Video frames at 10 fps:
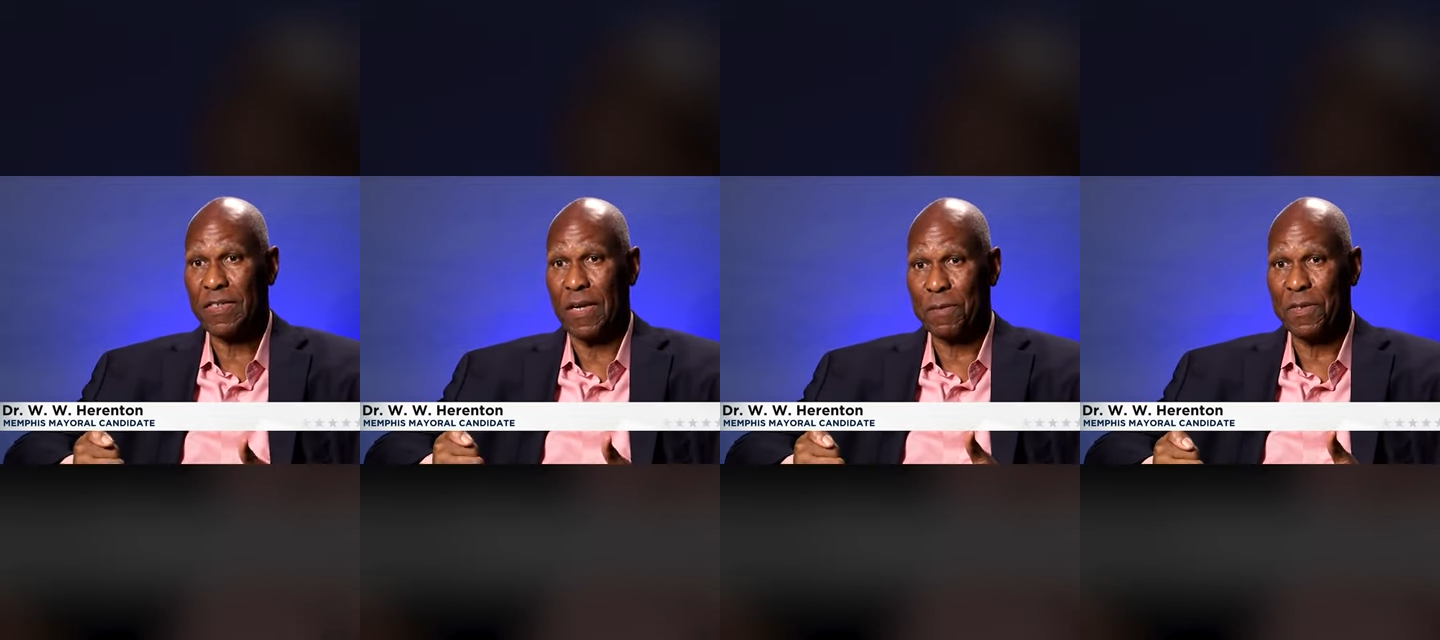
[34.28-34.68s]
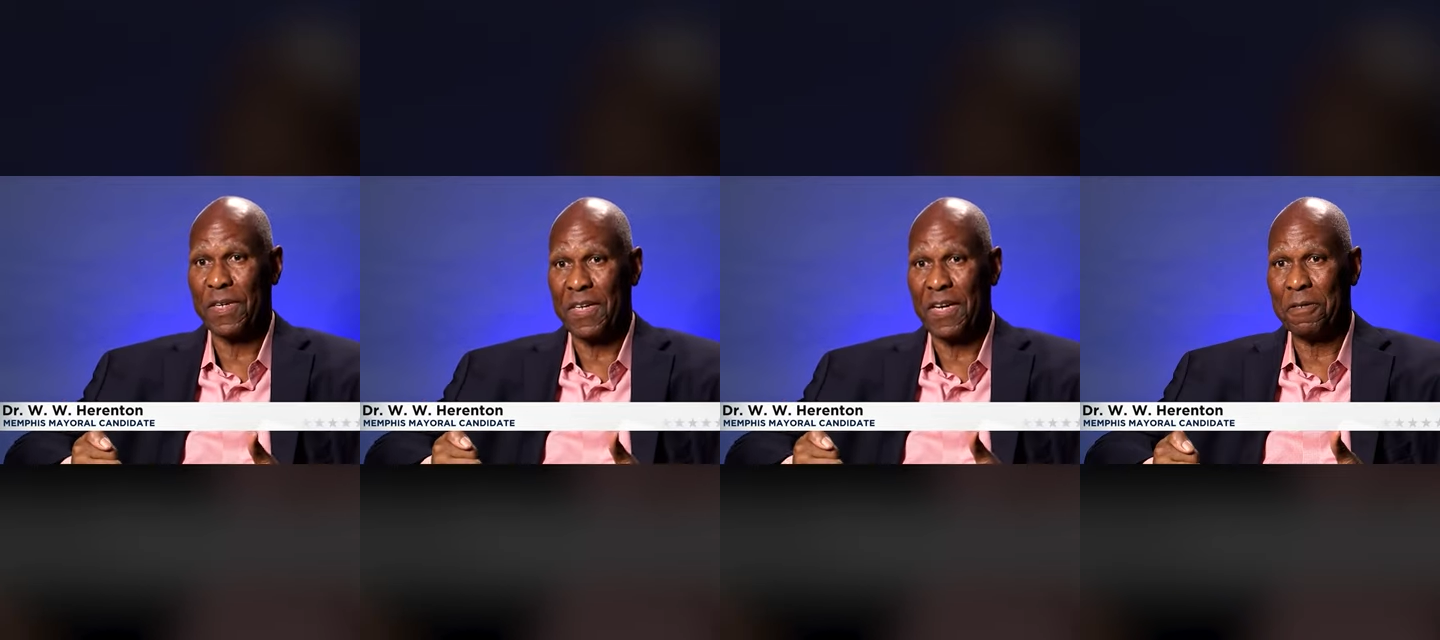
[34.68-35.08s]
something
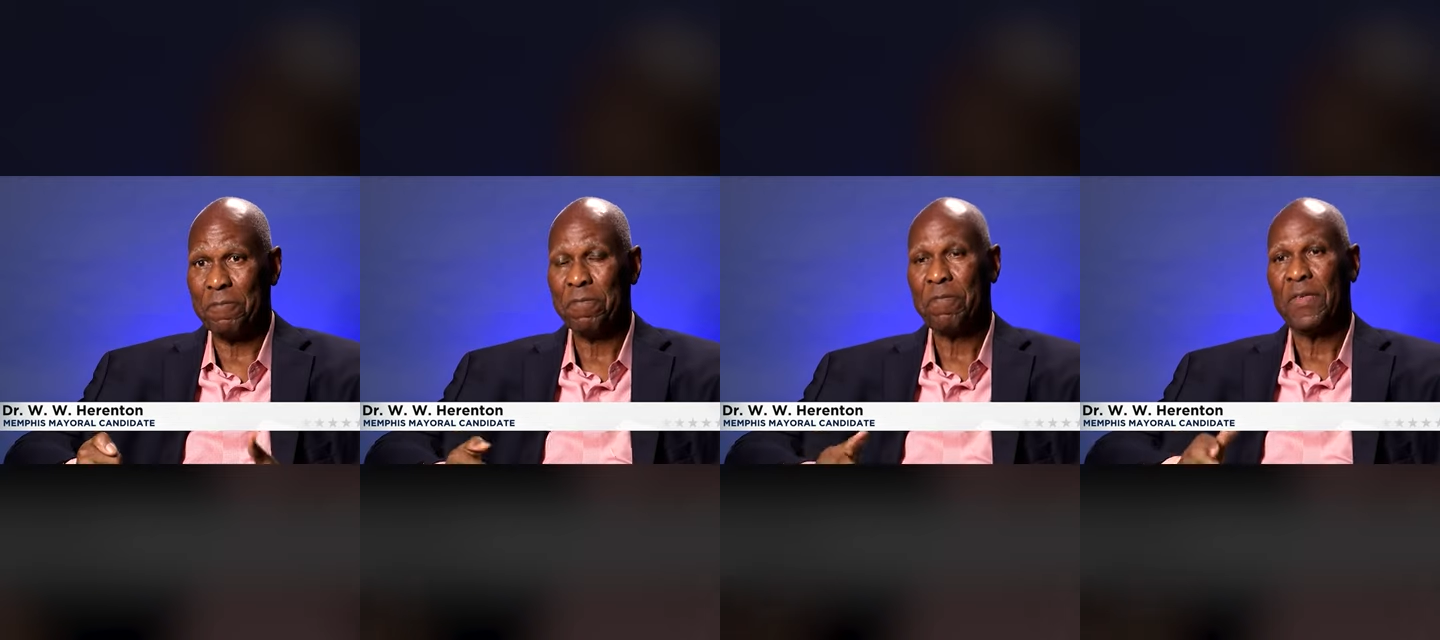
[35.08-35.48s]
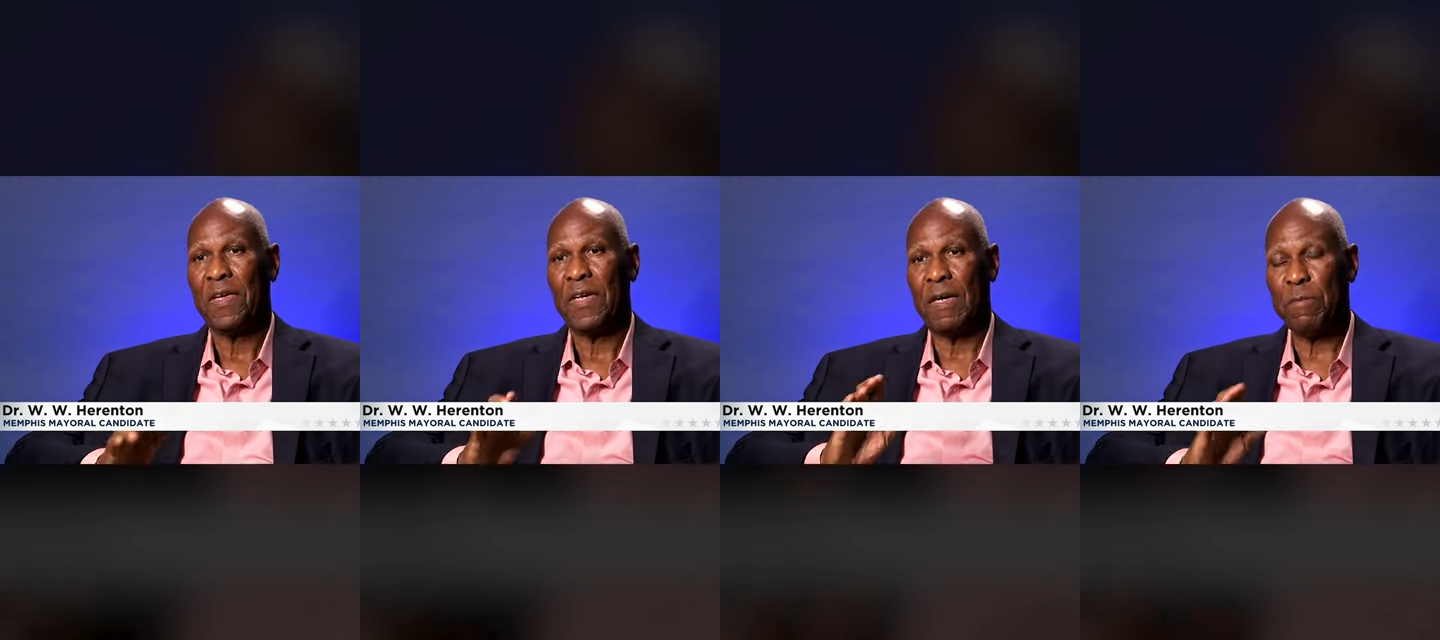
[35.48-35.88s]
to get it.
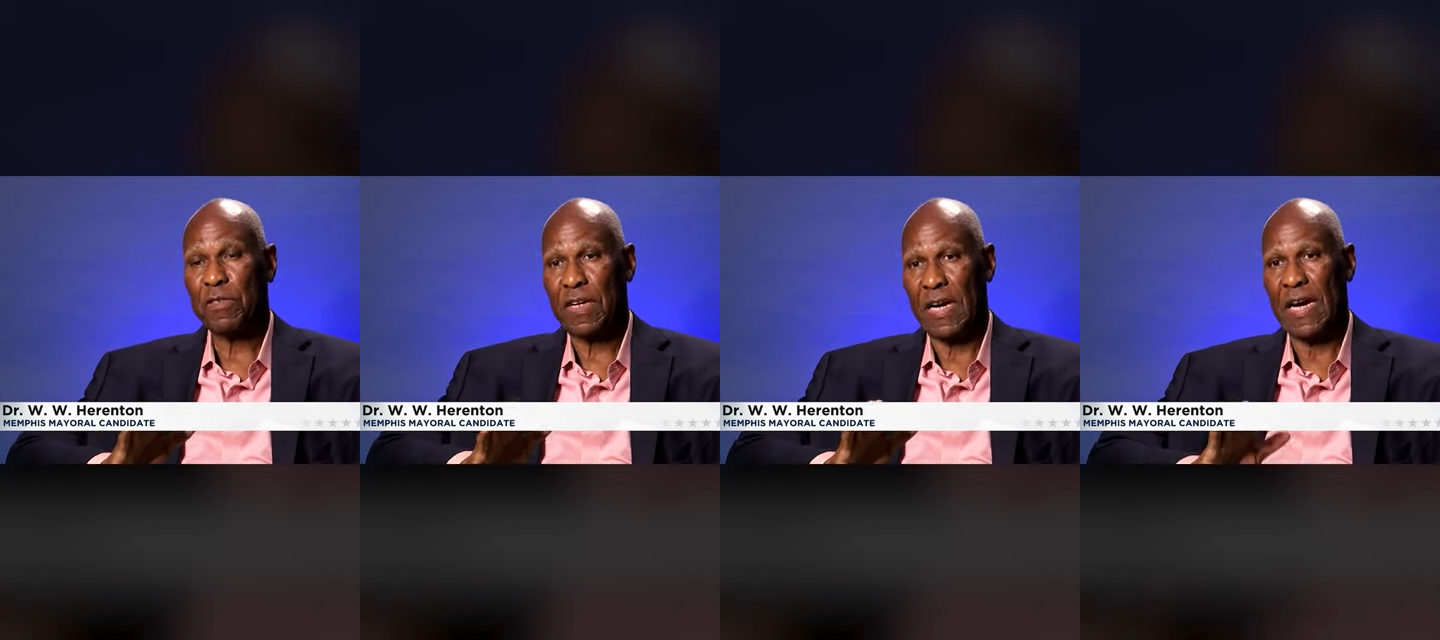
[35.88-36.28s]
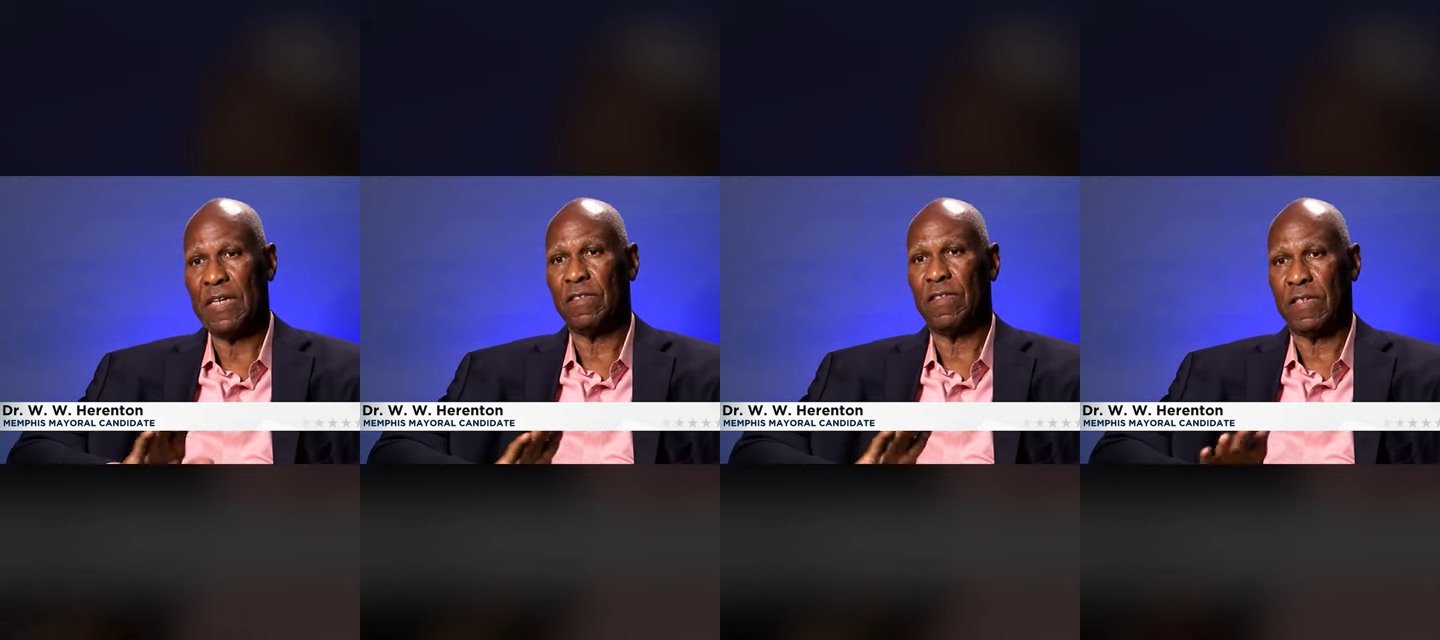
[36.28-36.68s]
And Mr.
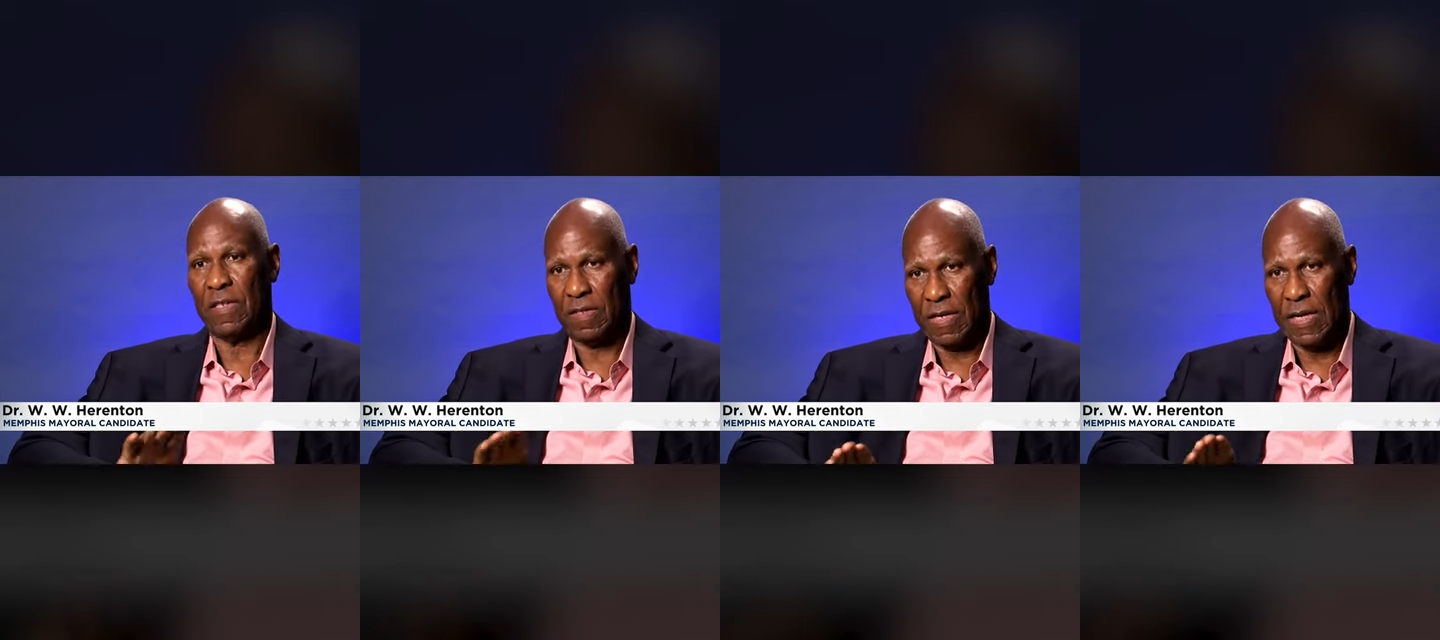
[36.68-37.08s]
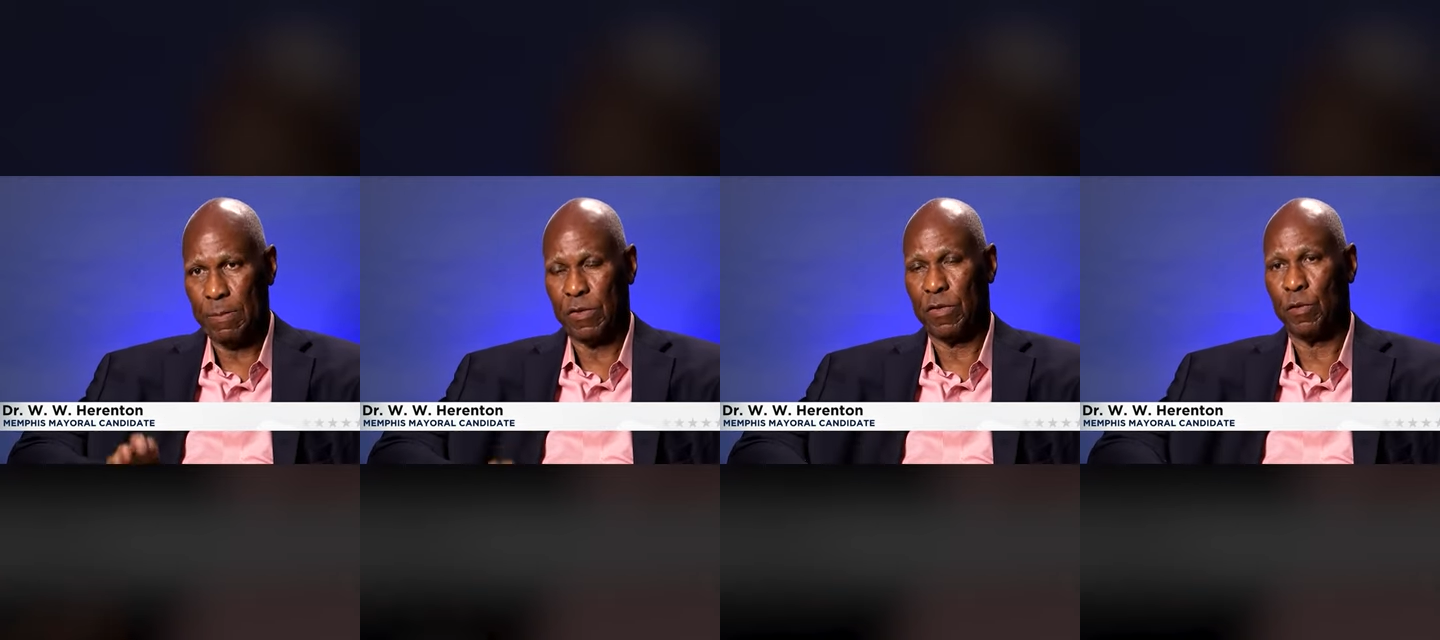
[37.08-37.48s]
Heisley at that
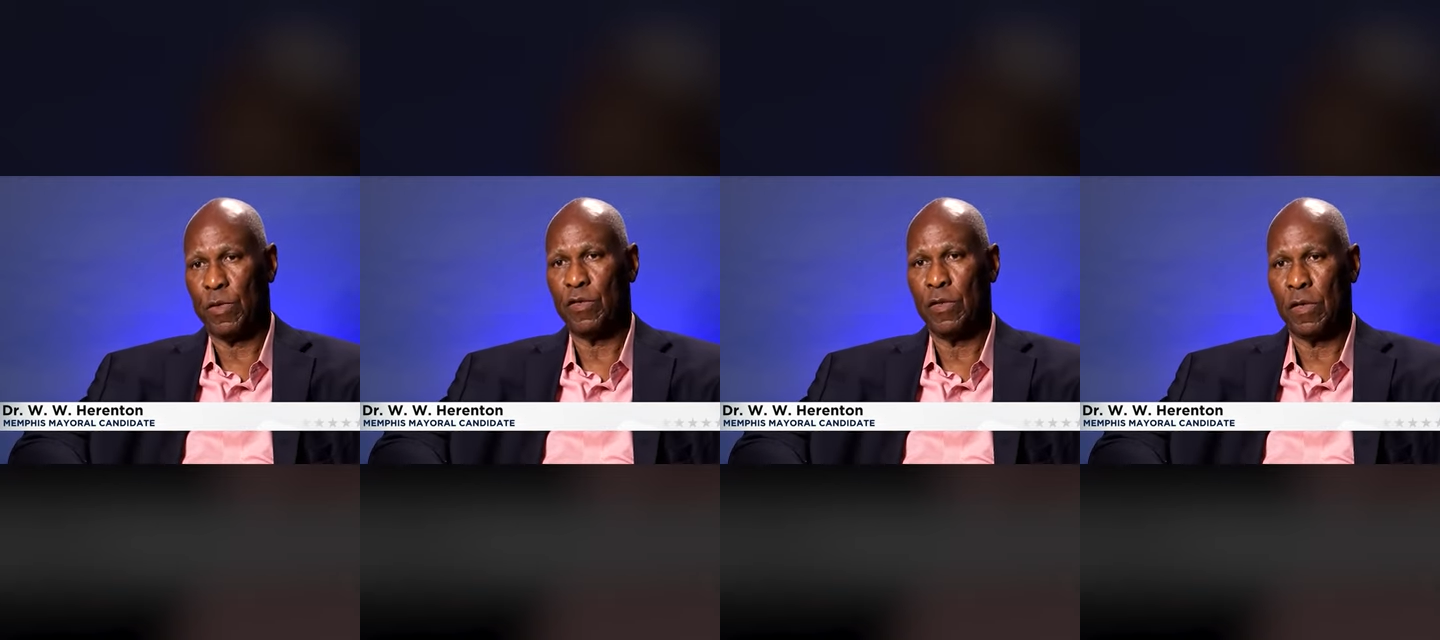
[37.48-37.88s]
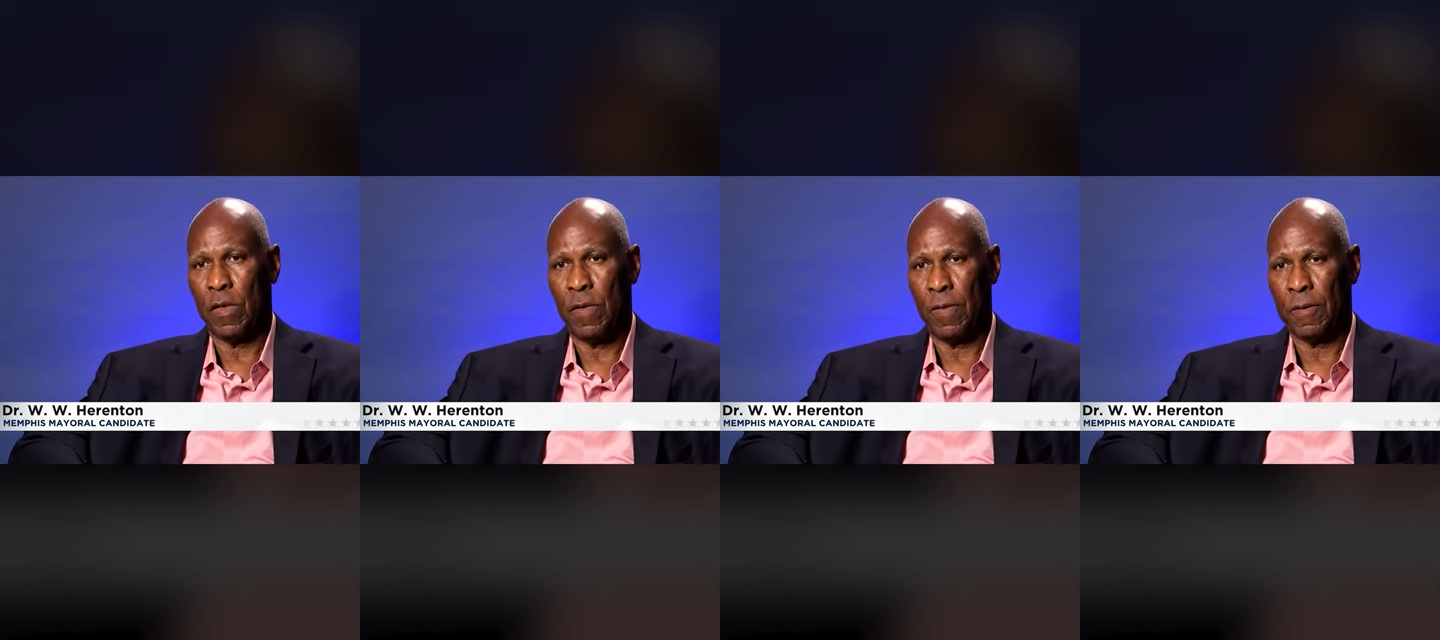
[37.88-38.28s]
time was the original
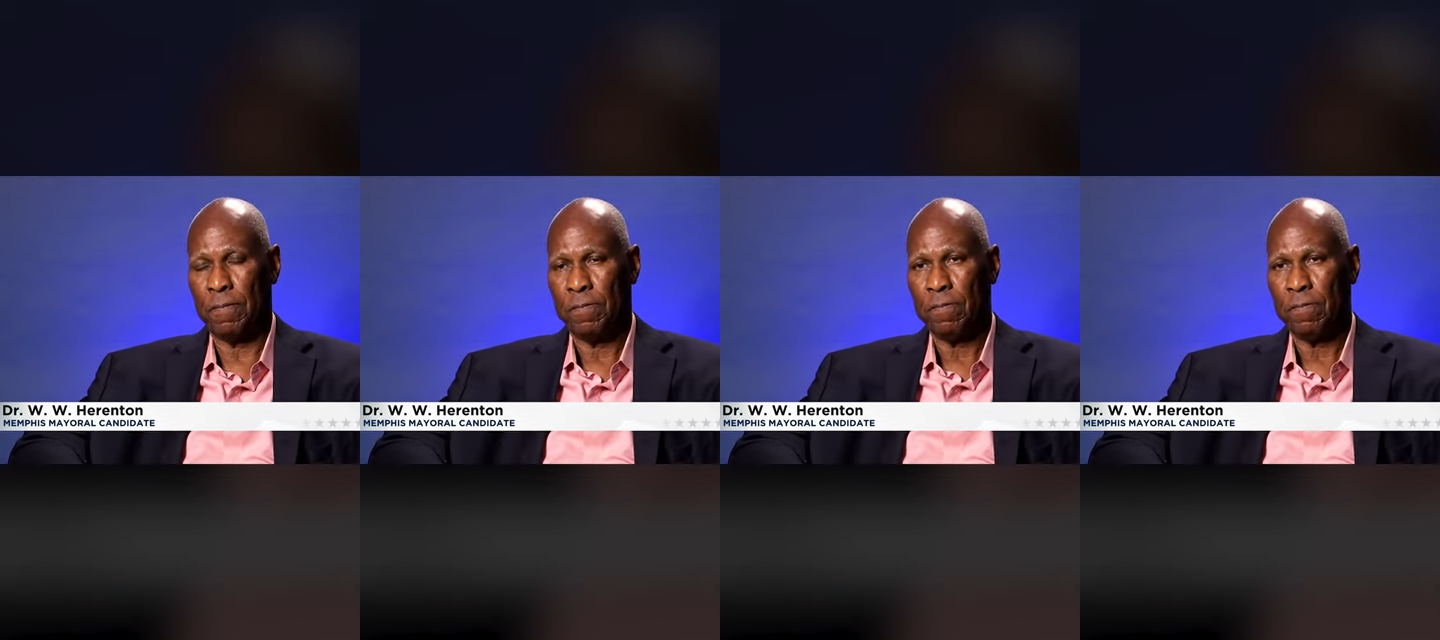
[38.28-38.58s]
owner.